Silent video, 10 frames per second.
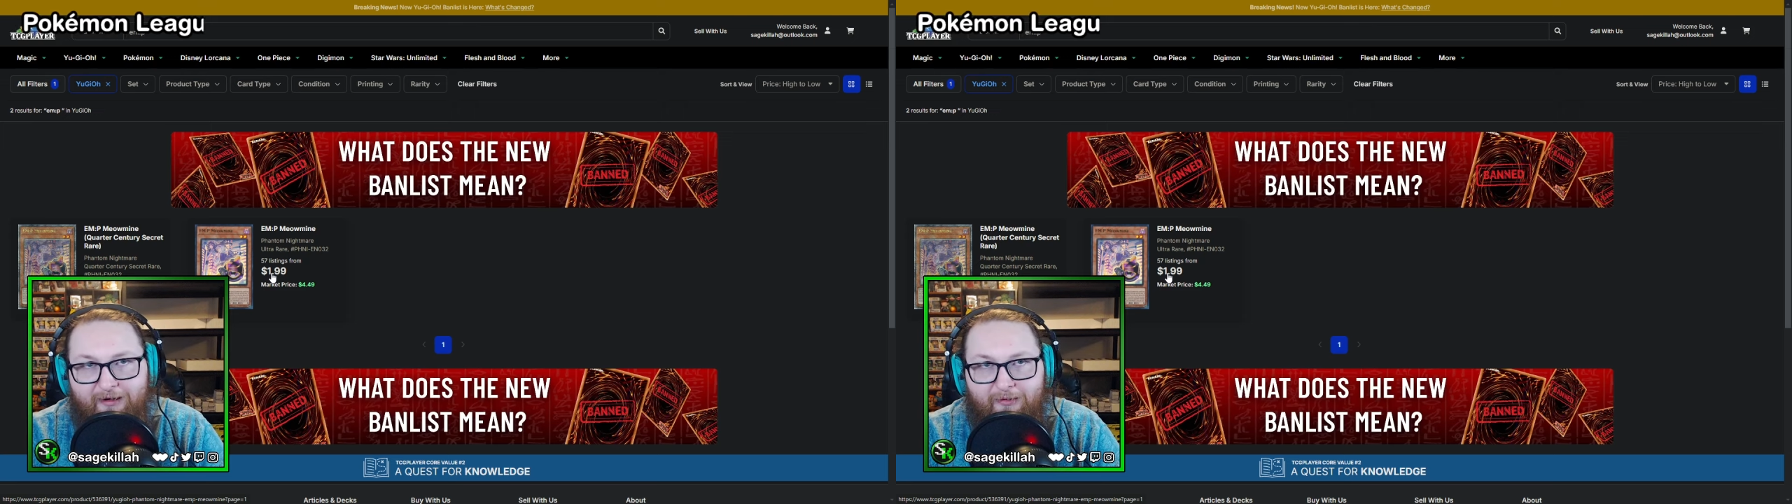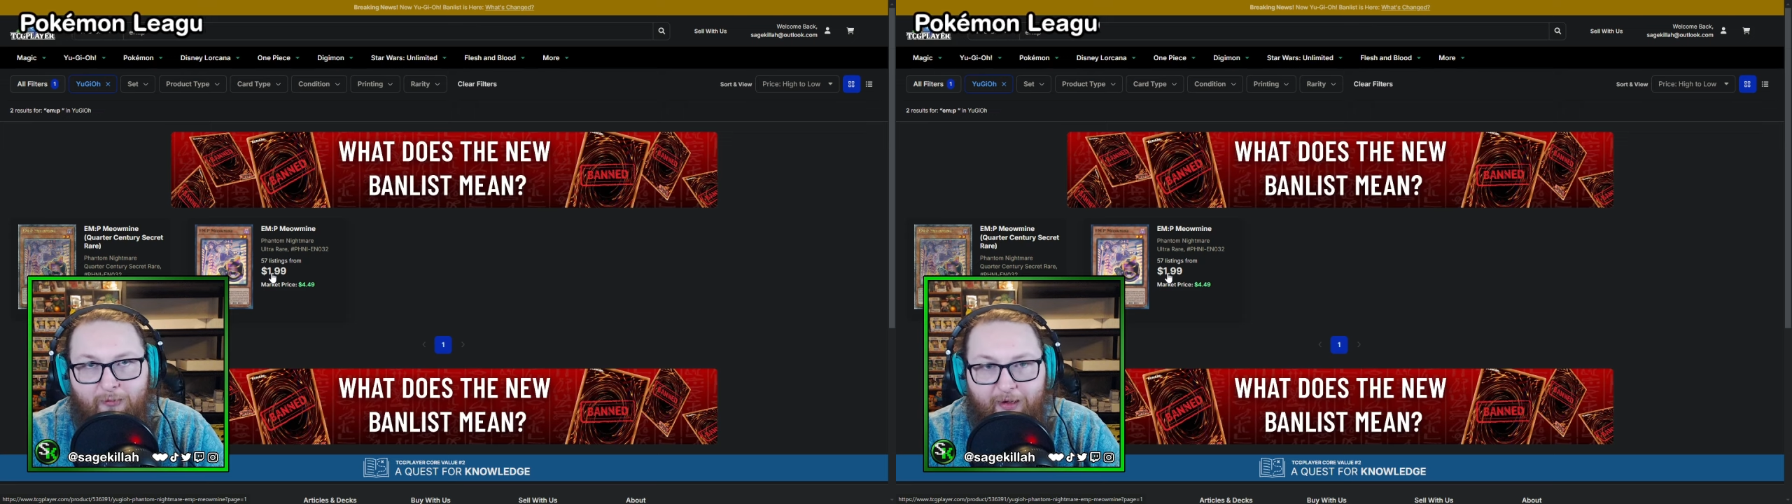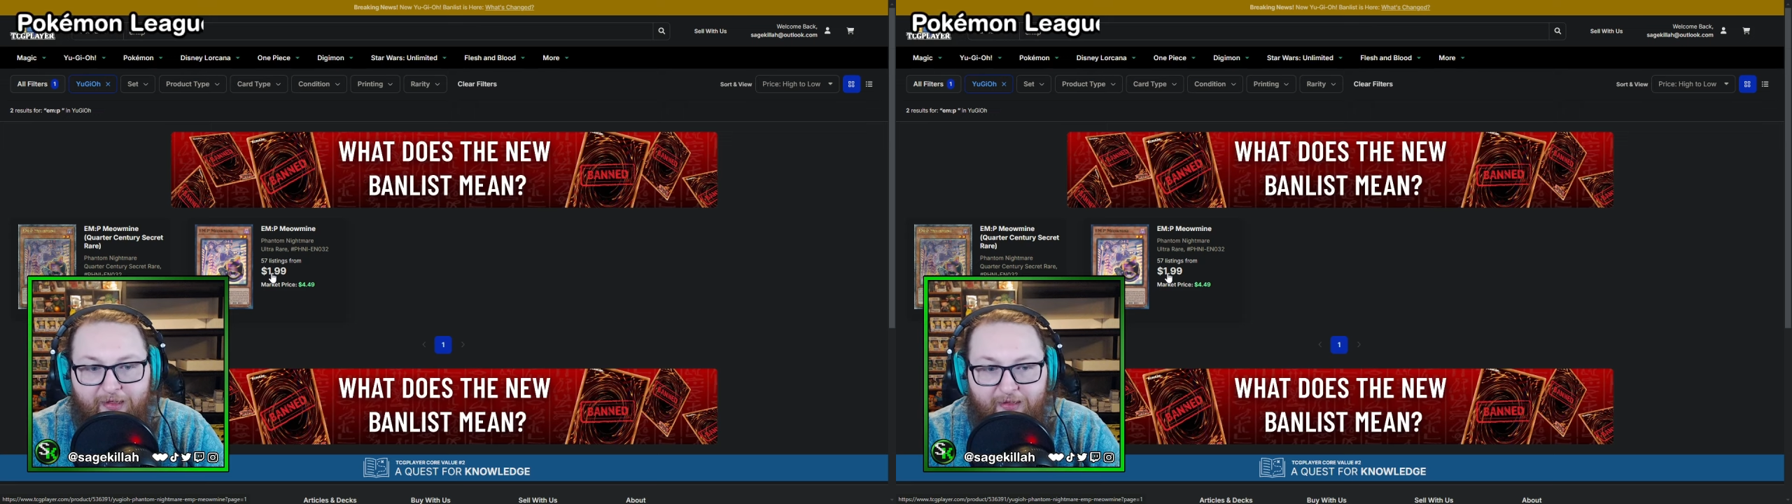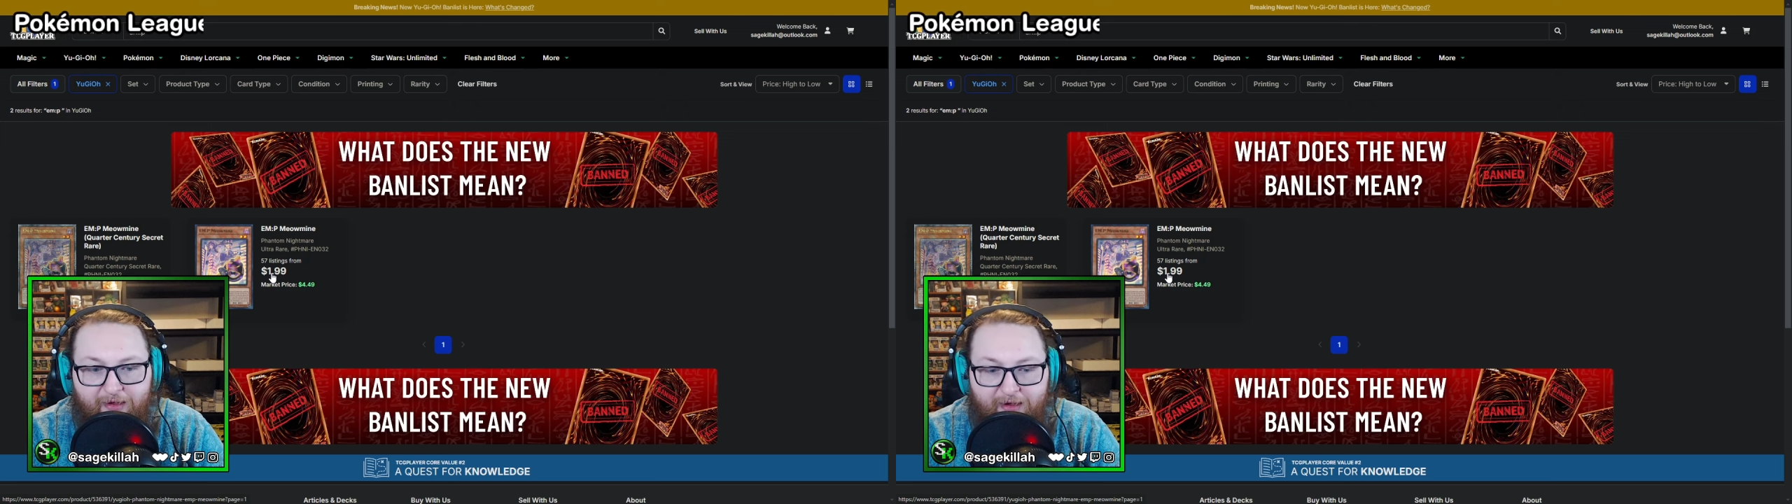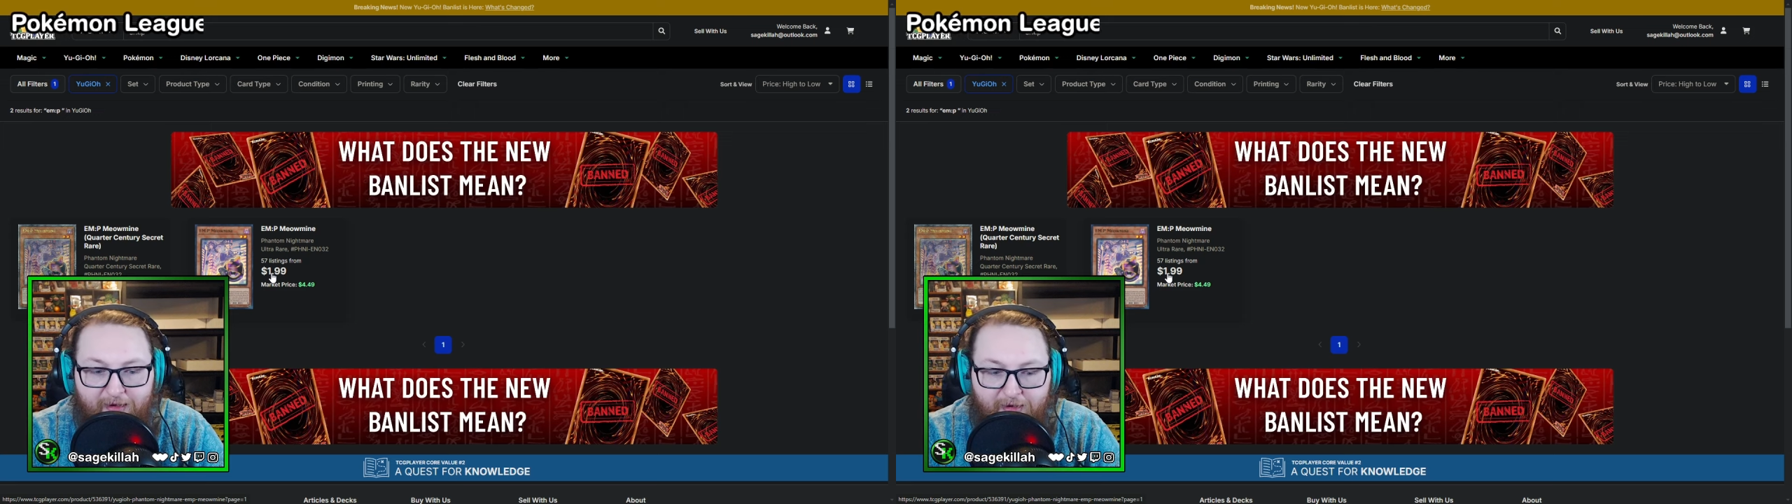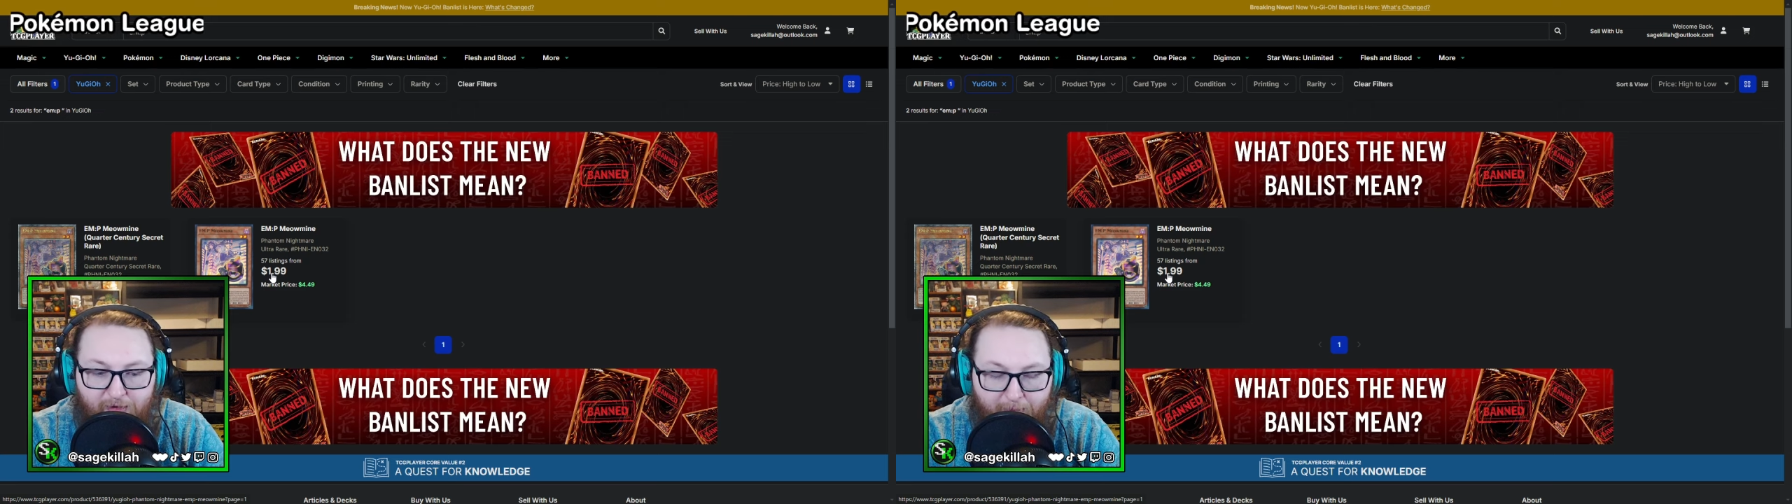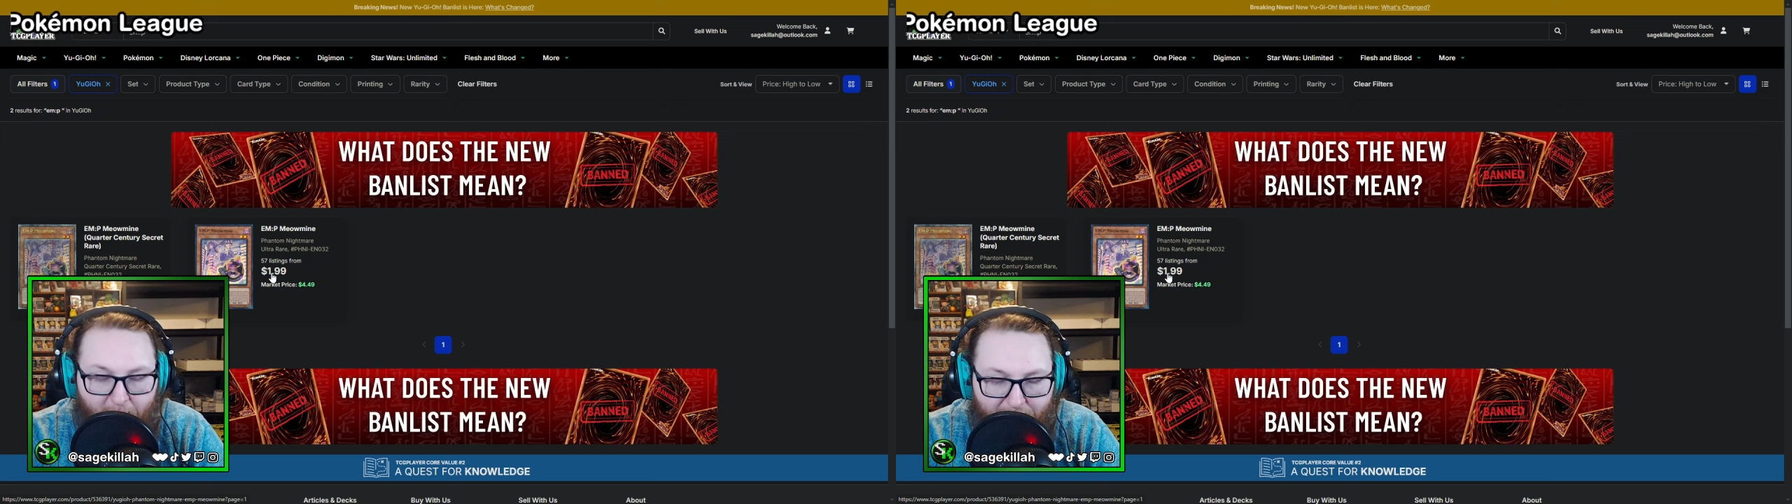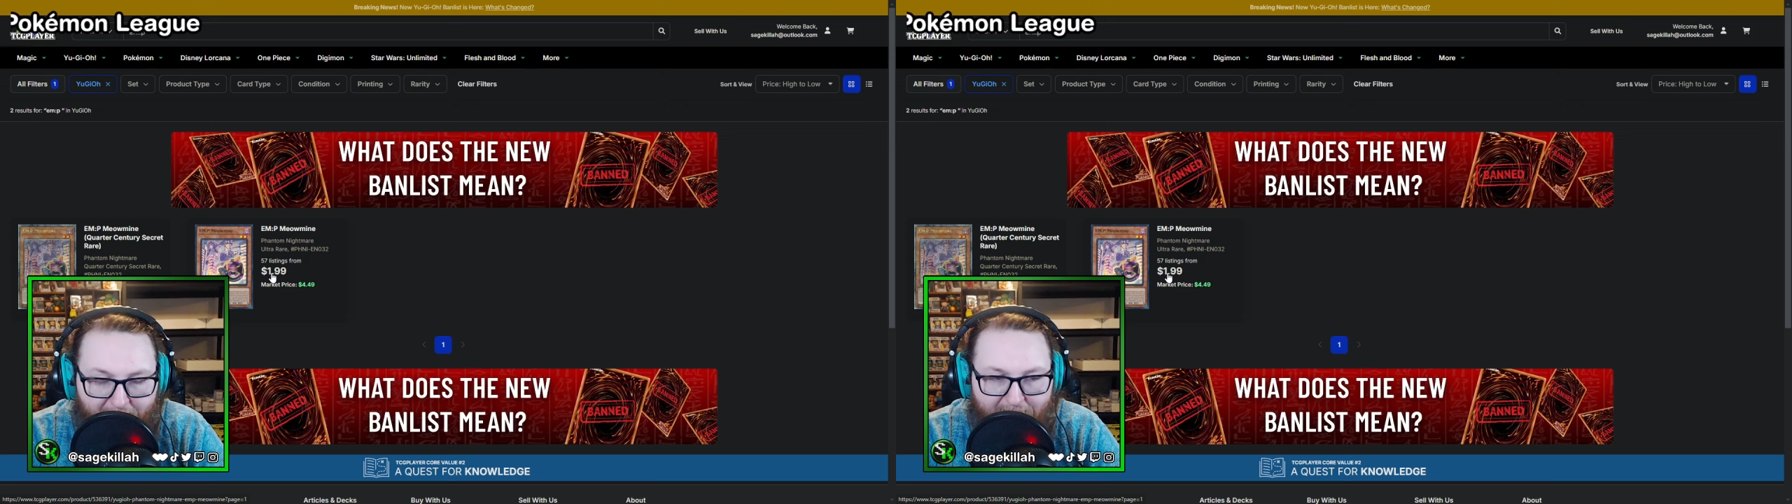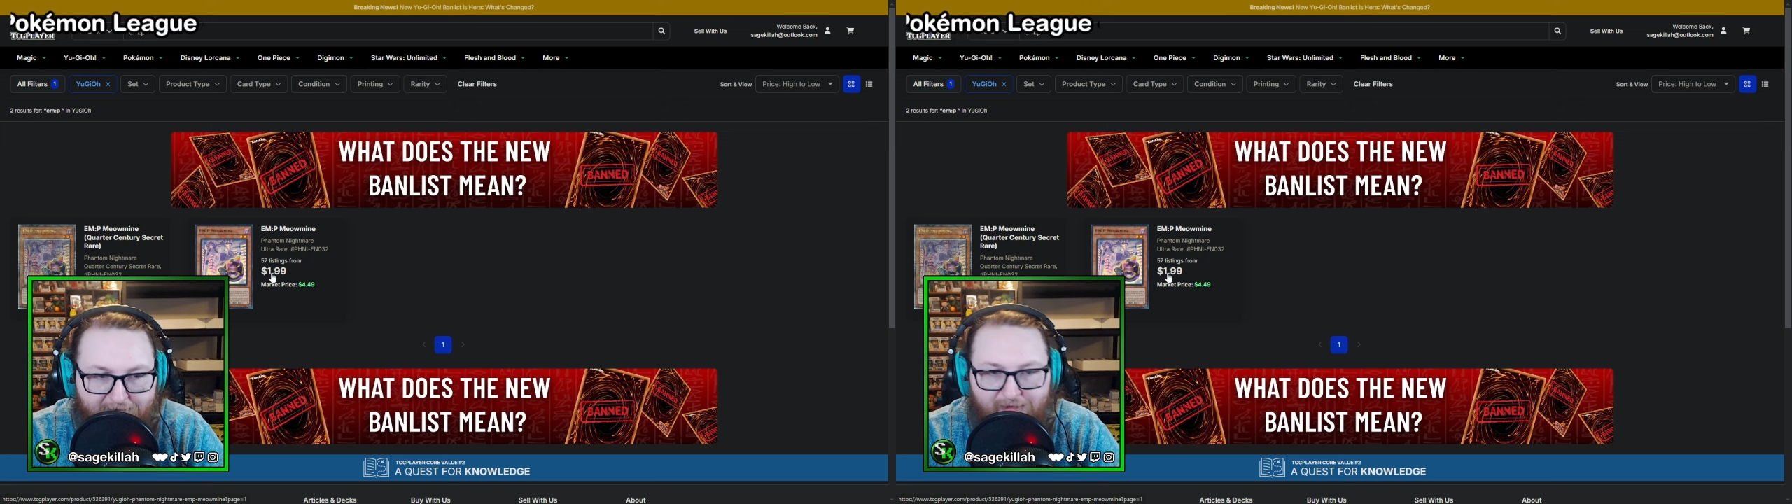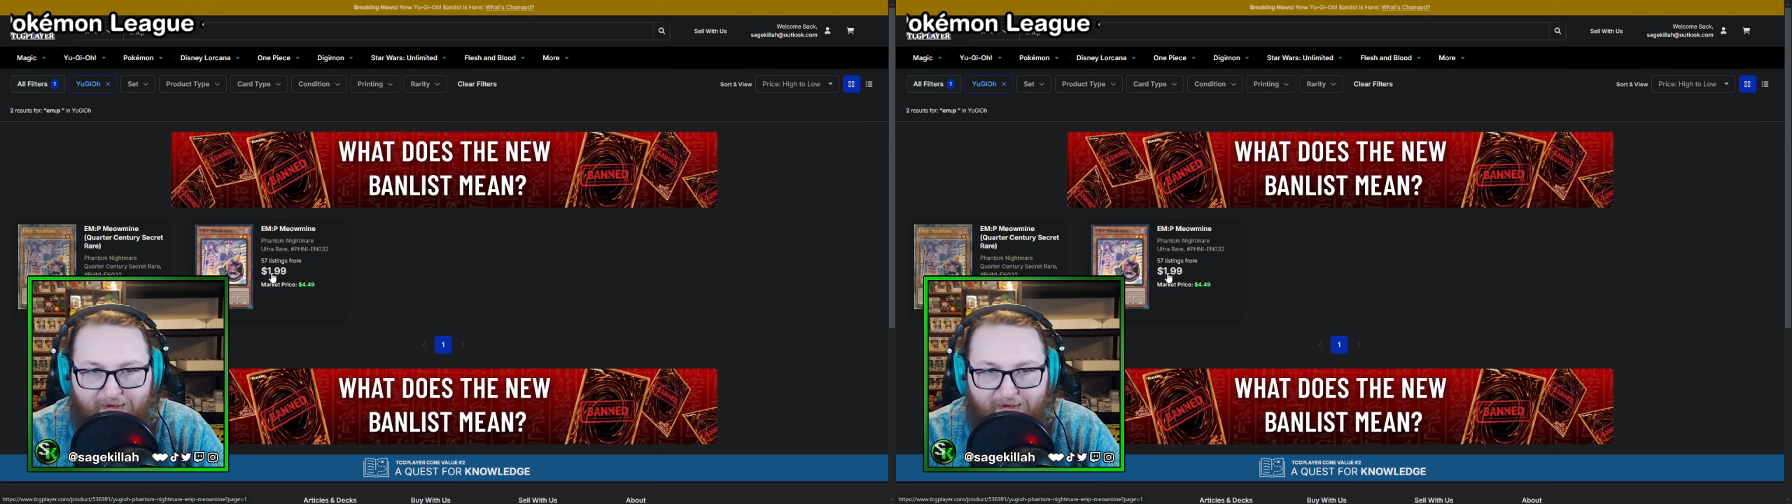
with the Yubel decks,